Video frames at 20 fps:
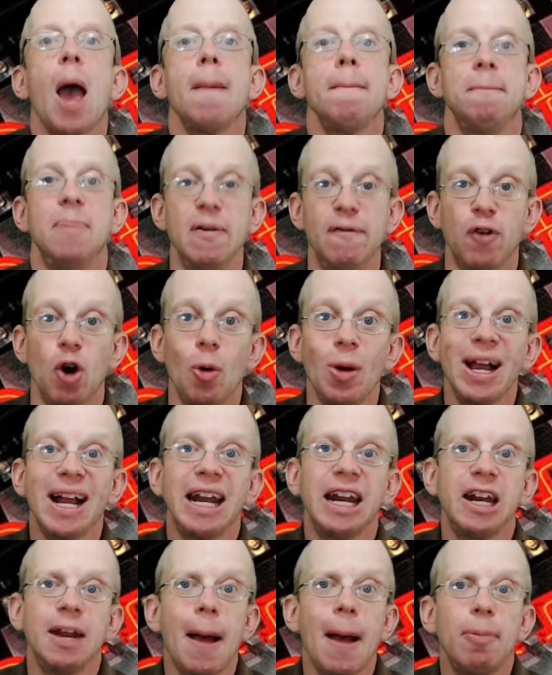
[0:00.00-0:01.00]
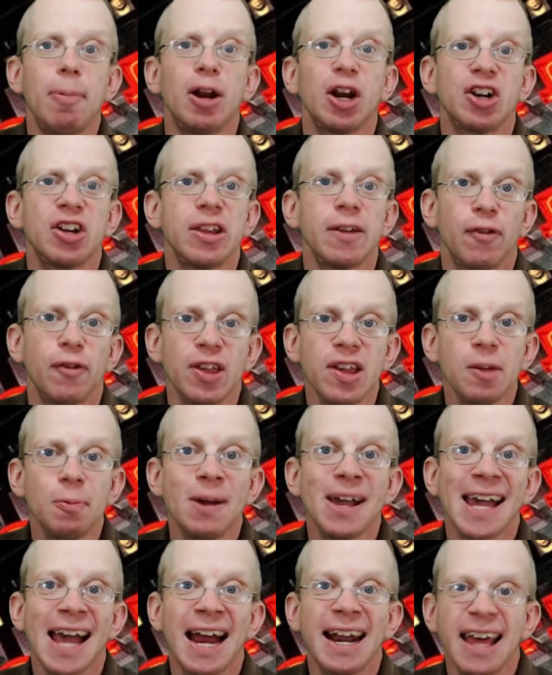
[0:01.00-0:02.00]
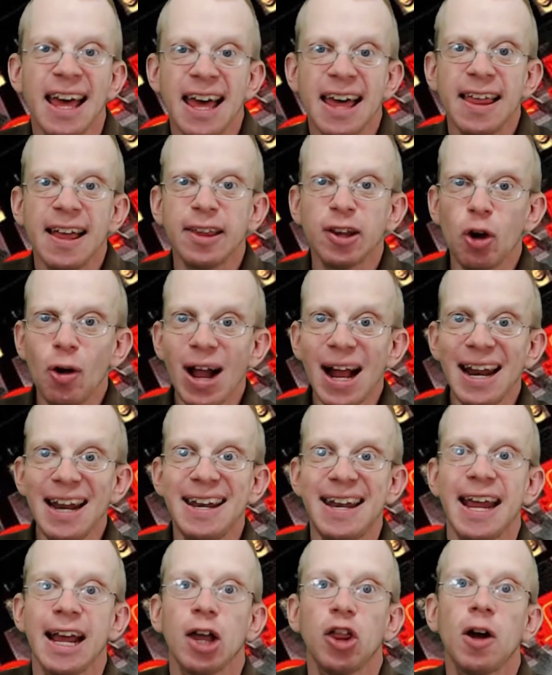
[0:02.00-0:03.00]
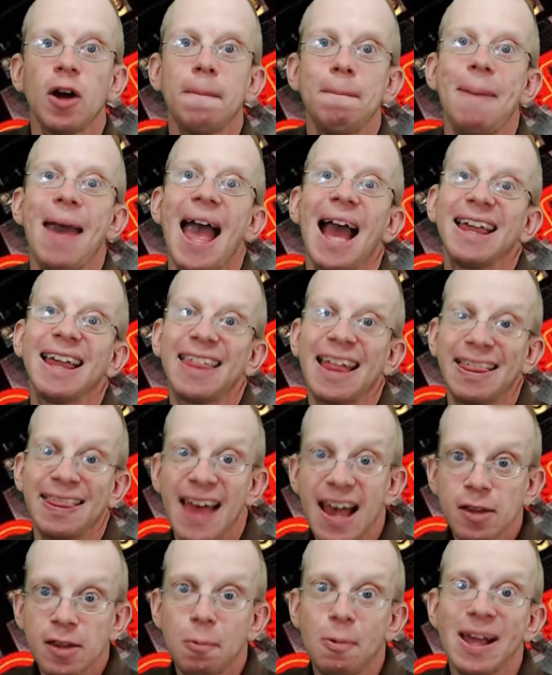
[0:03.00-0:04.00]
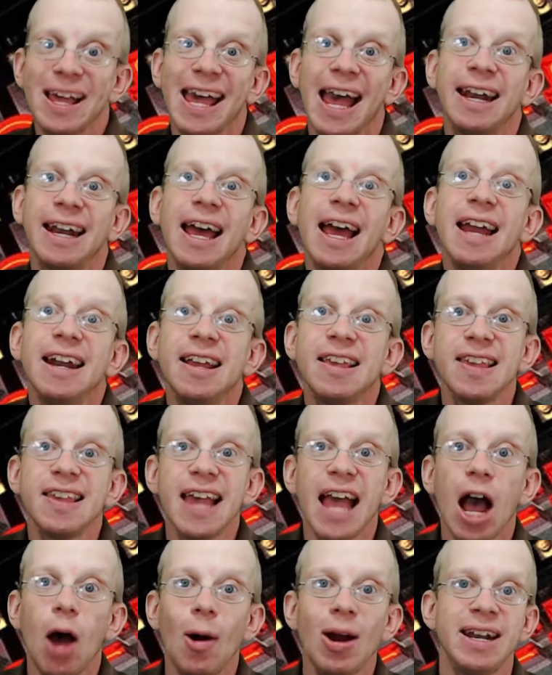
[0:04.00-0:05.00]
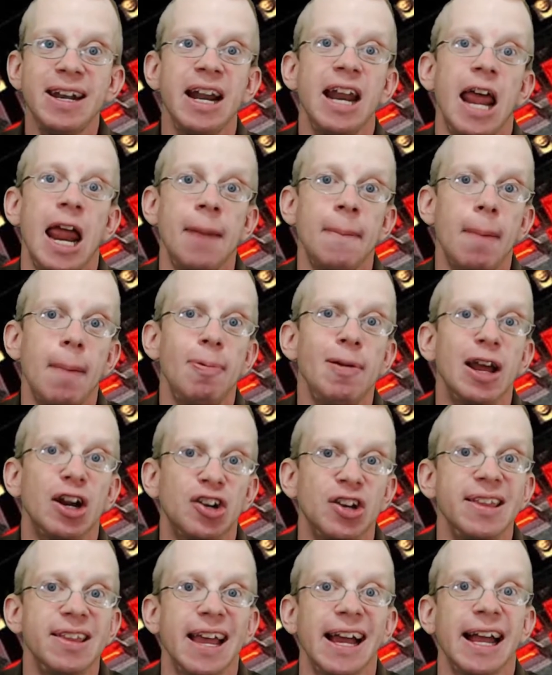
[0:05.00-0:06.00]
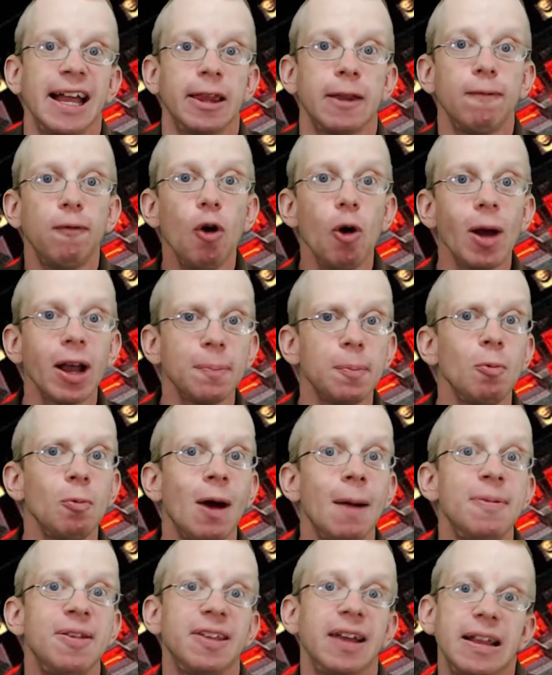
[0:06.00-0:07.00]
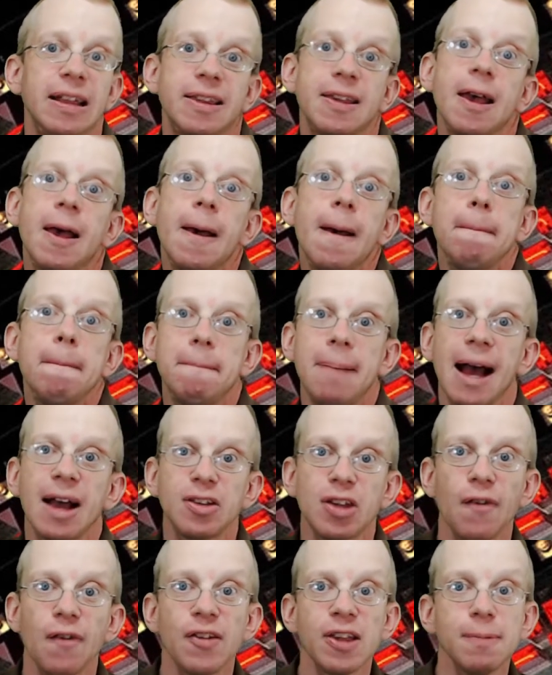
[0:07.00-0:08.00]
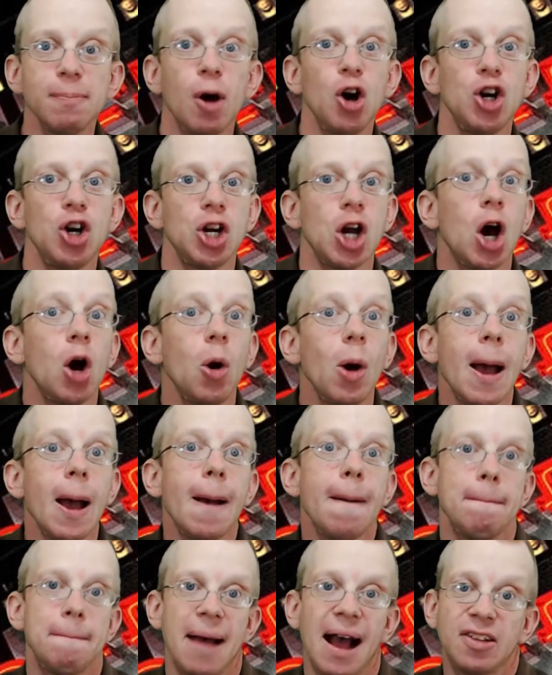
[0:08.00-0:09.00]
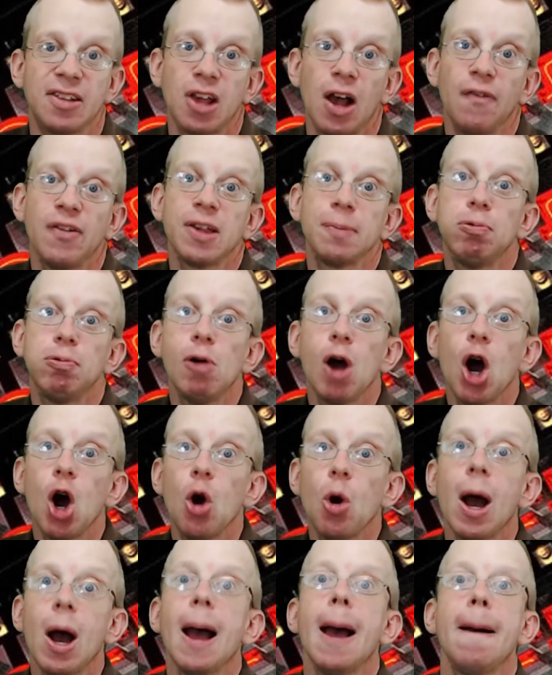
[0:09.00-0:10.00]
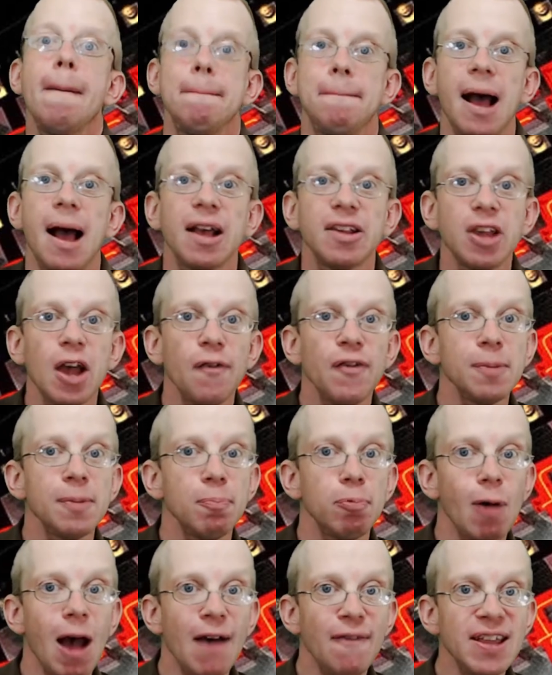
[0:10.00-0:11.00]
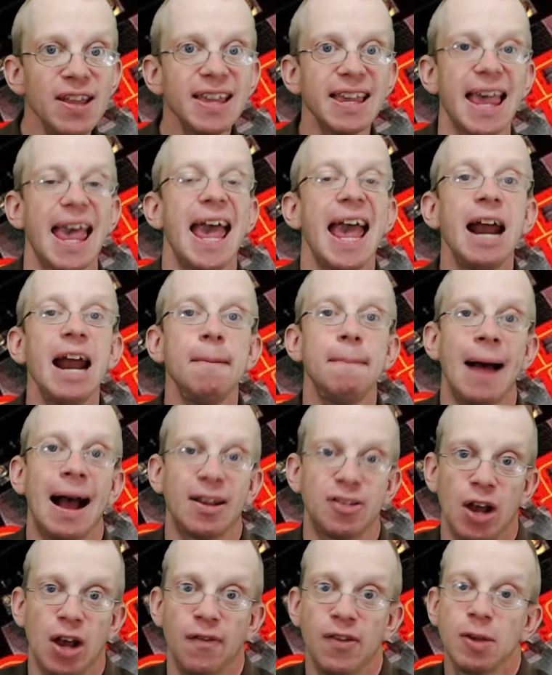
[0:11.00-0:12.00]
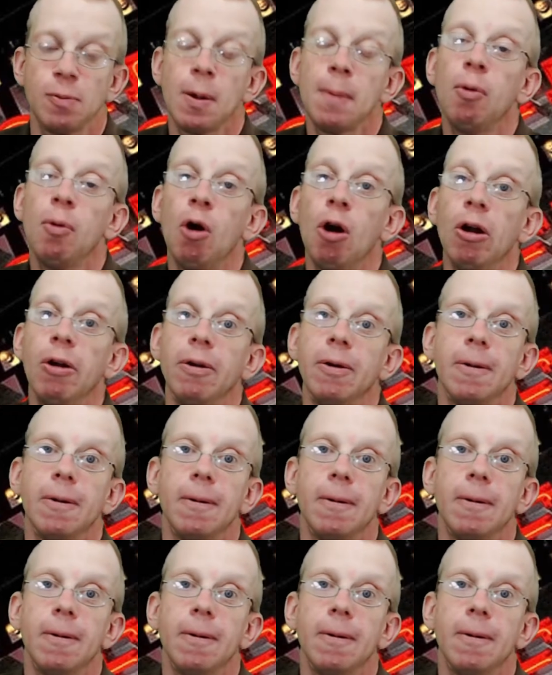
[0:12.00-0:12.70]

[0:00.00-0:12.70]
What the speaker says: Before we get into my predictions for this weekend, let's go ahead and take a look back last weekend to see how I did in my predictions against four expert websites: Box Office Mojo, Box Office Pro, Box Office Profits, and Box Office Report.